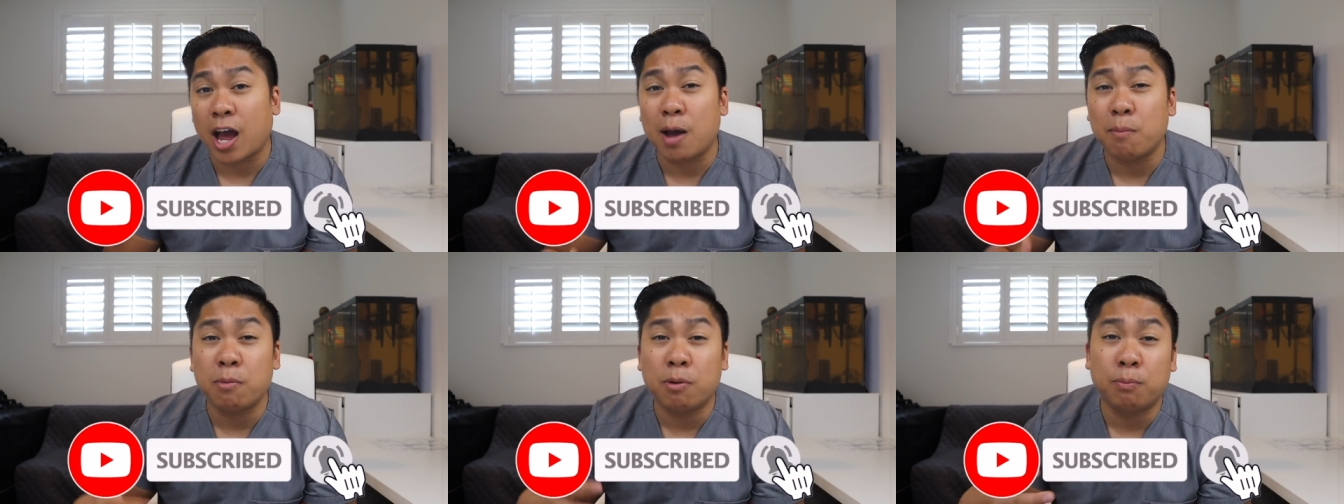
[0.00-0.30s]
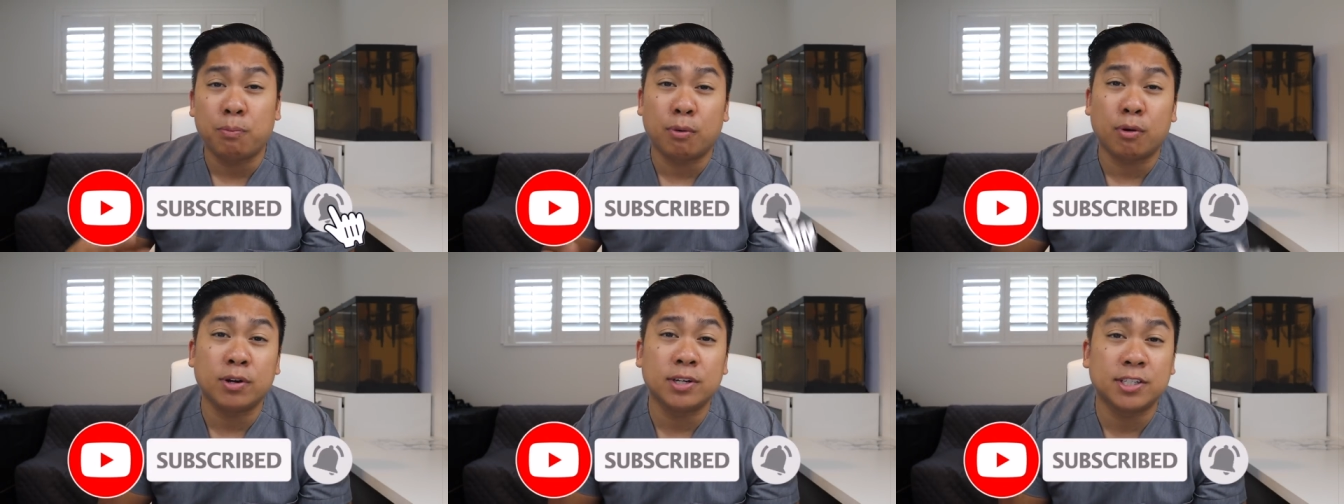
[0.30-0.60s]
I'm a
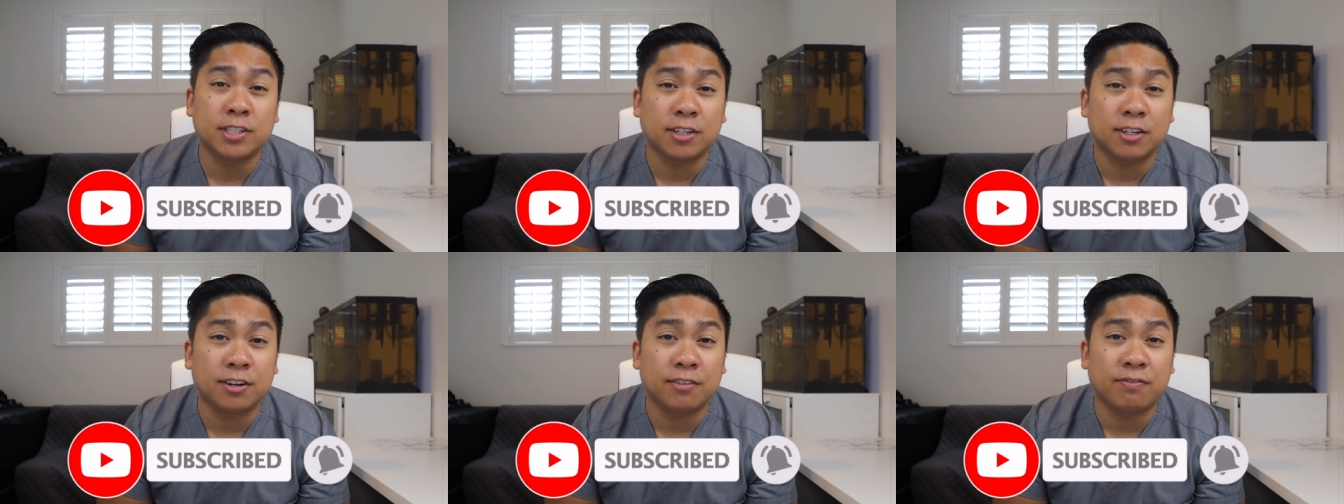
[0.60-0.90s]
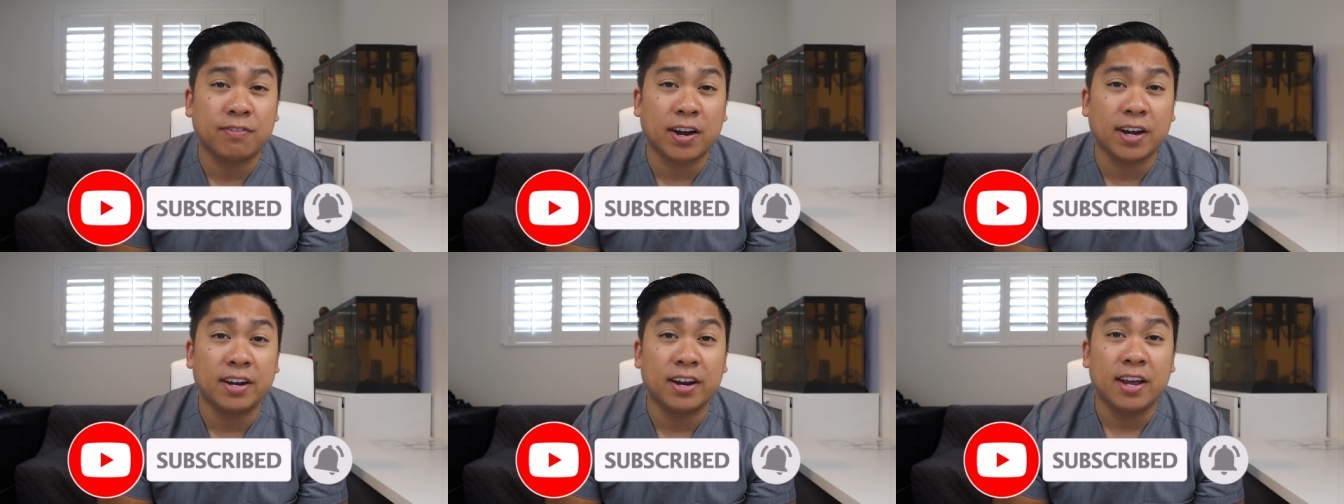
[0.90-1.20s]
board
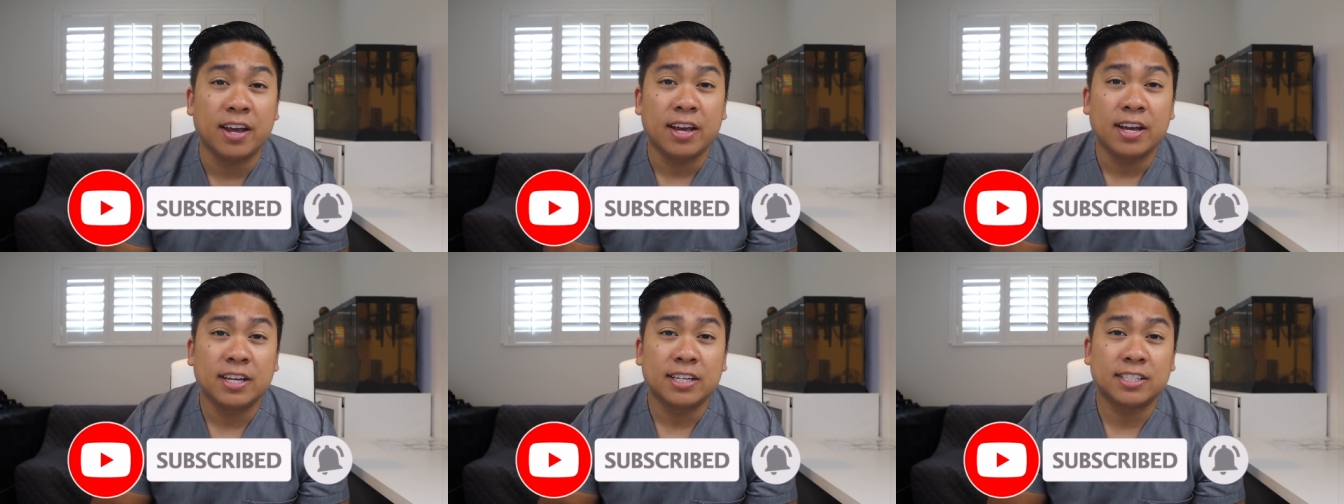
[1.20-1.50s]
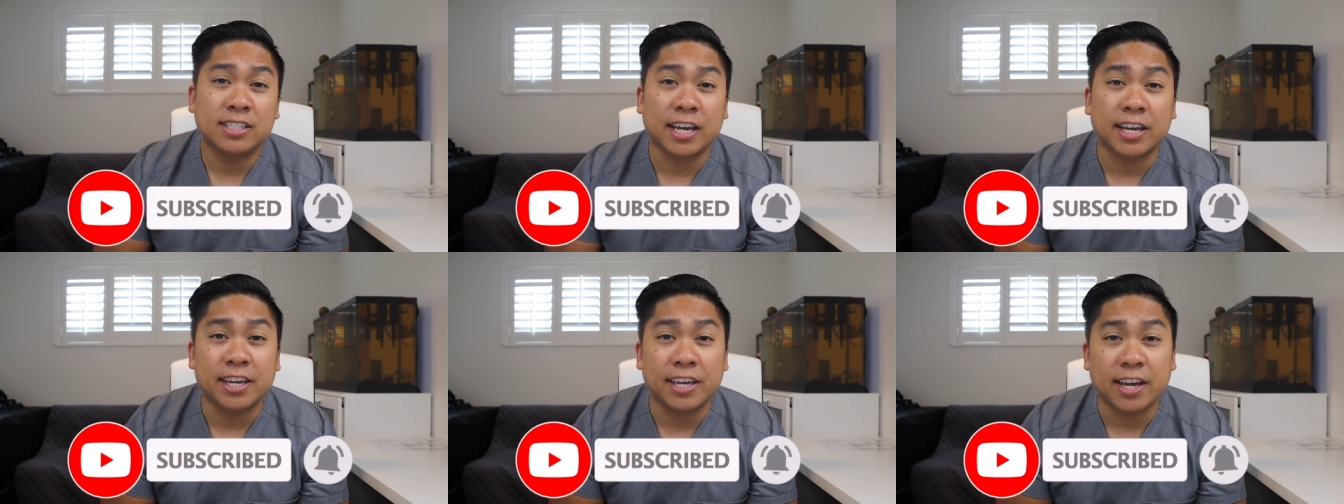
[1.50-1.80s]
certified
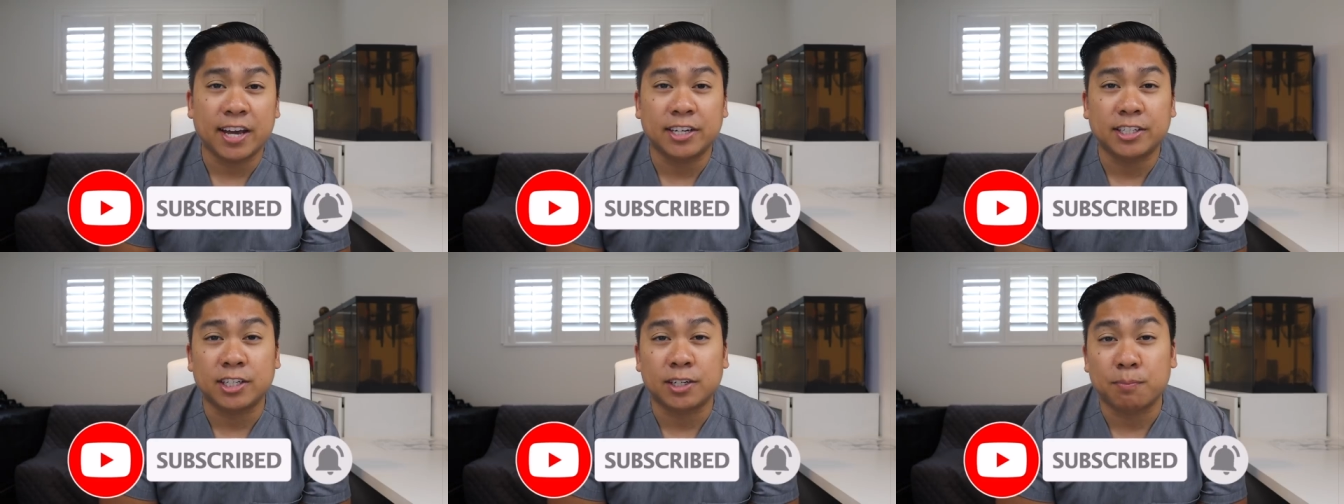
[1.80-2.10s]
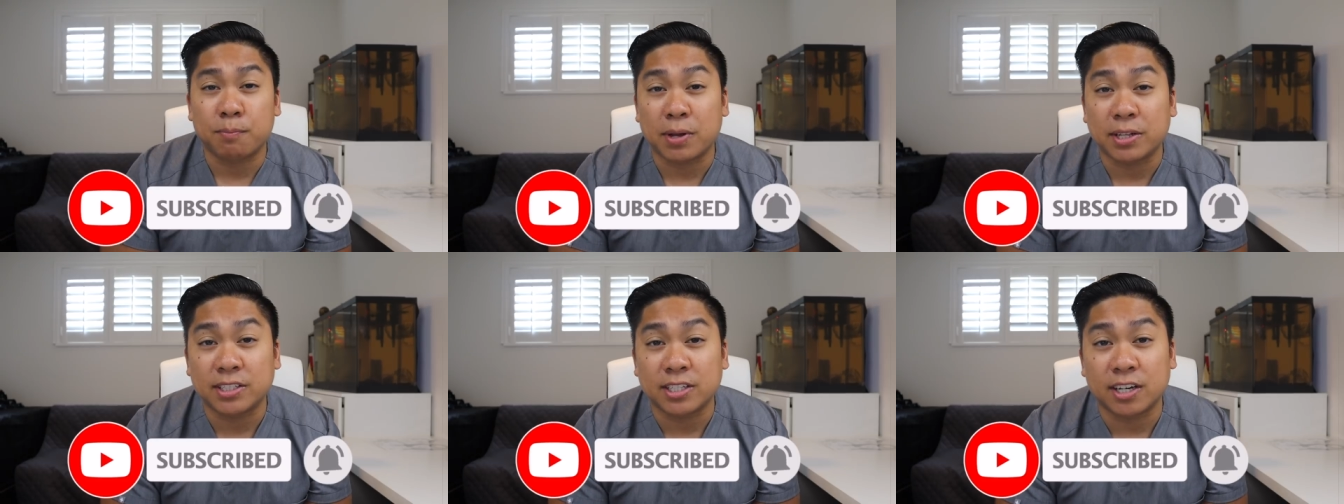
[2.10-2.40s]
psychiatric
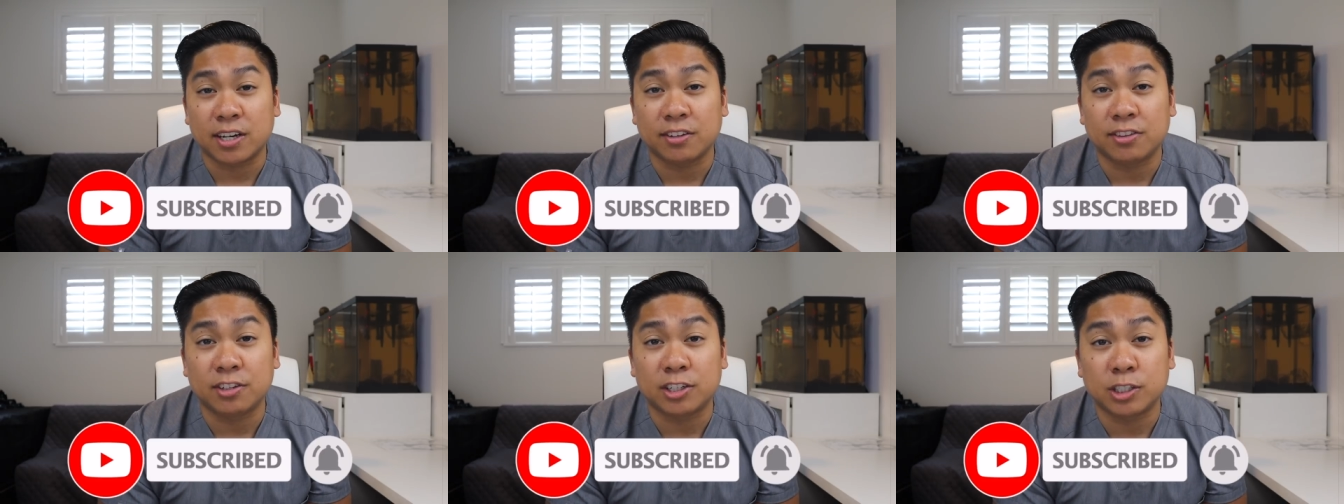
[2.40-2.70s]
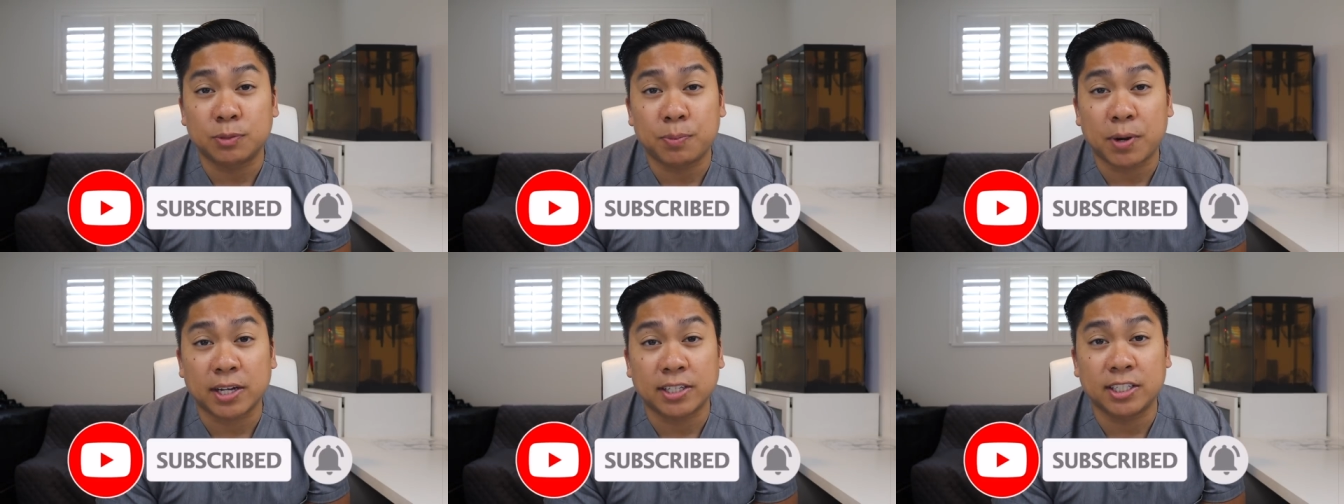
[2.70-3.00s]
mental health
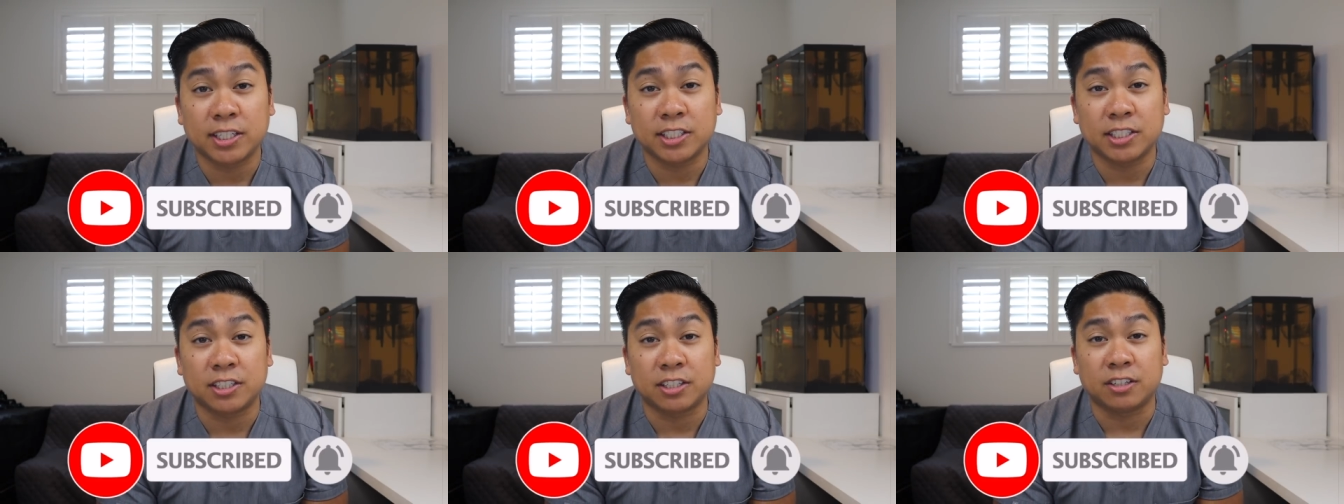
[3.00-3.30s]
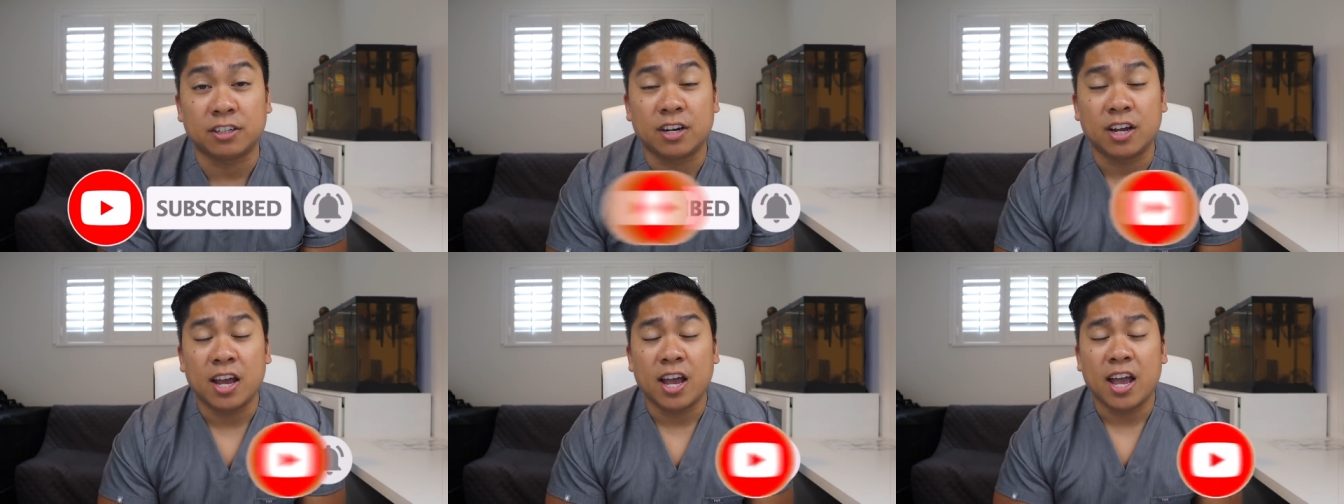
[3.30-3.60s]
nurse practitioner,